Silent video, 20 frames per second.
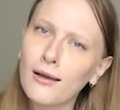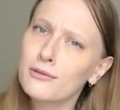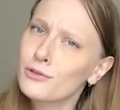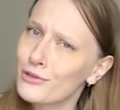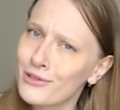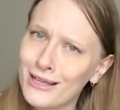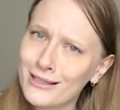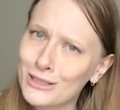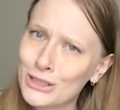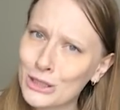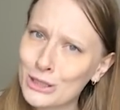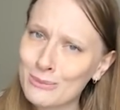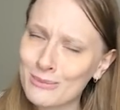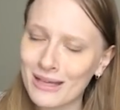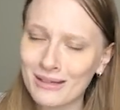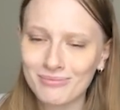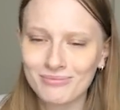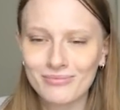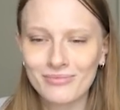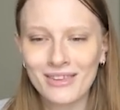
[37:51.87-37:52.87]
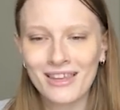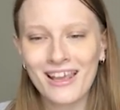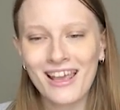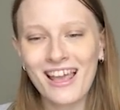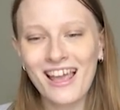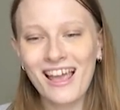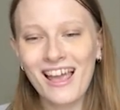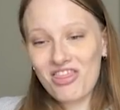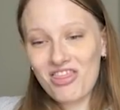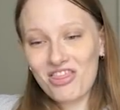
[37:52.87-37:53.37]
that's just me.
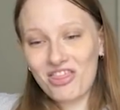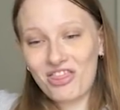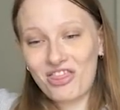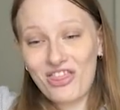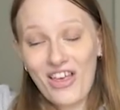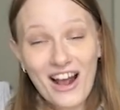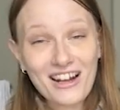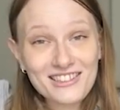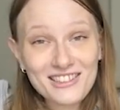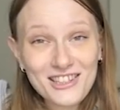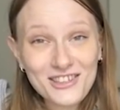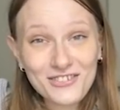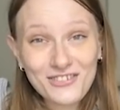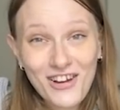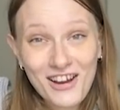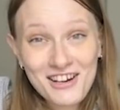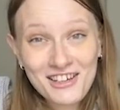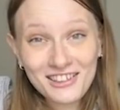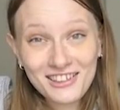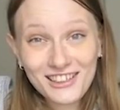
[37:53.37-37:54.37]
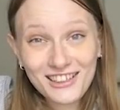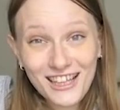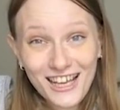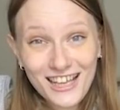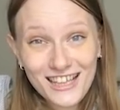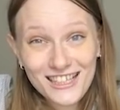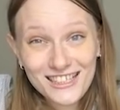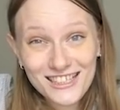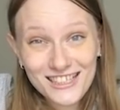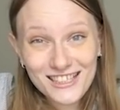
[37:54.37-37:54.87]
That's the final
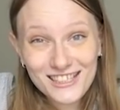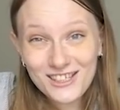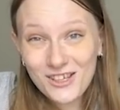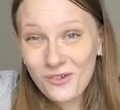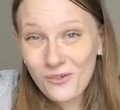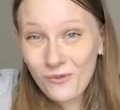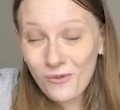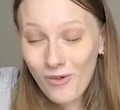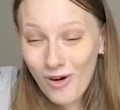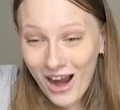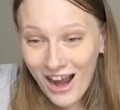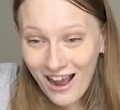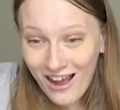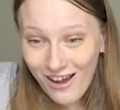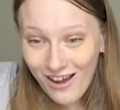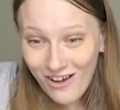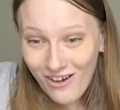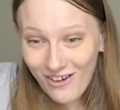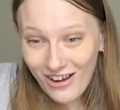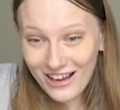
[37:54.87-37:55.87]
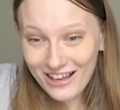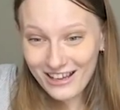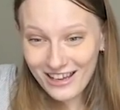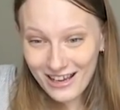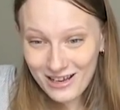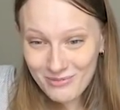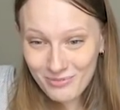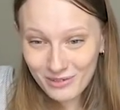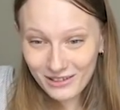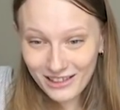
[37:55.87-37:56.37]
list! Wow, I
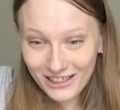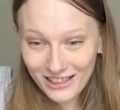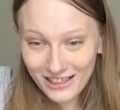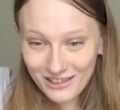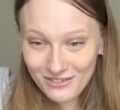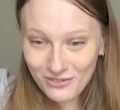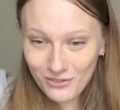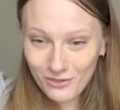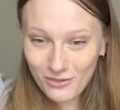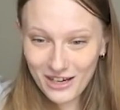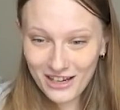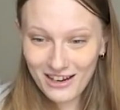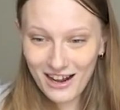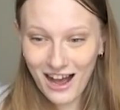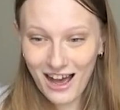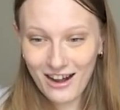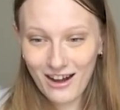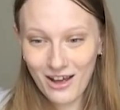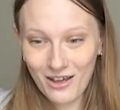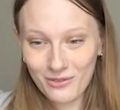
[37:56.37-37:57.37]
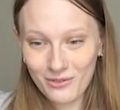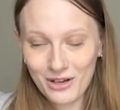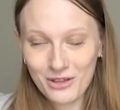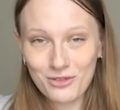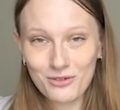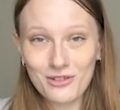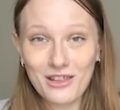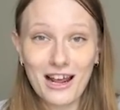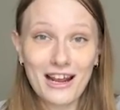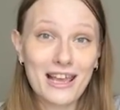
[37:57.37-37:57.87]
can't believe we got all the way
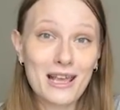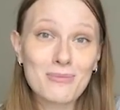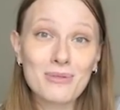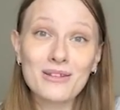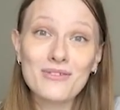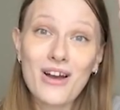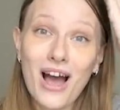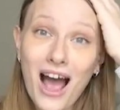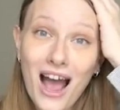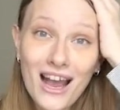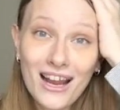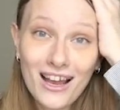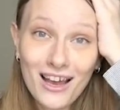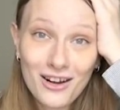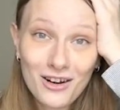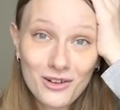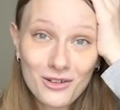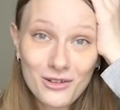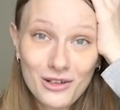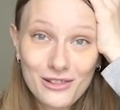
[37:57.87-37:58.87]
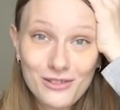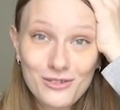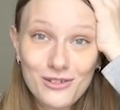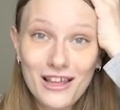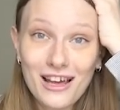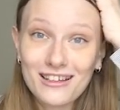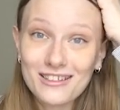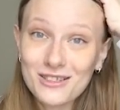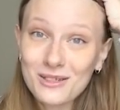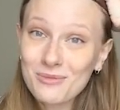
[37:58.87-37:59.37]
through that. I can't believe I got all the way through
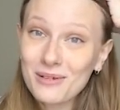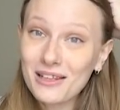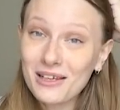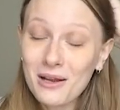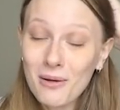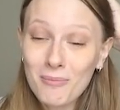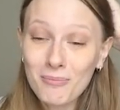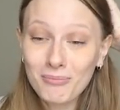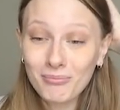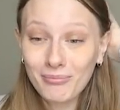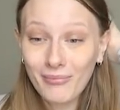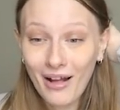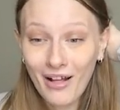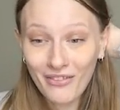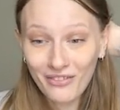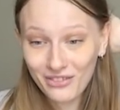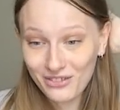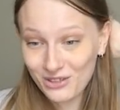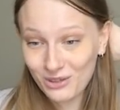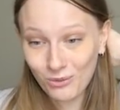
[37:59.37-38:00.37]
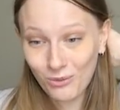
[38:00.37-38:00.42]
that. It took me like a month to